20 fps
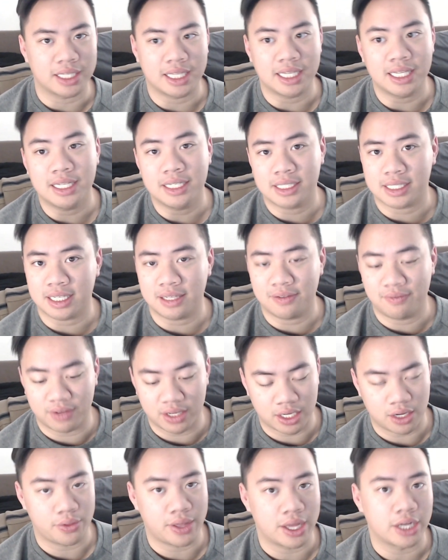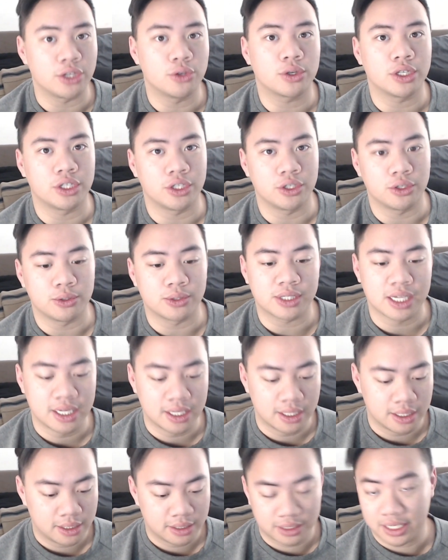easy video that you can use
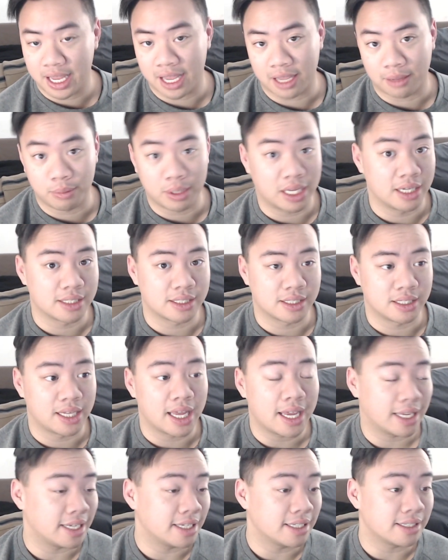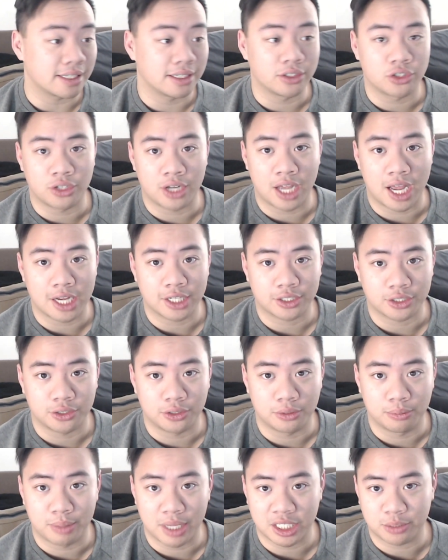today because today is International
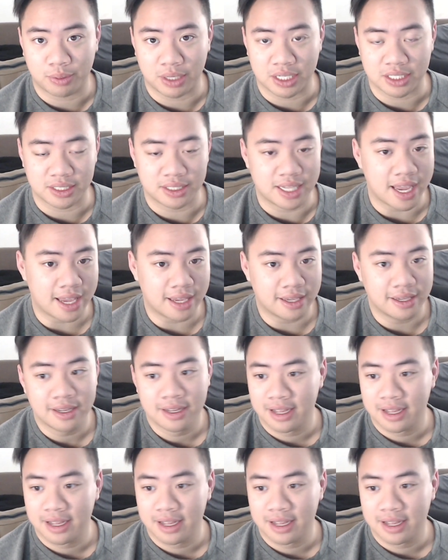Bench Press Day.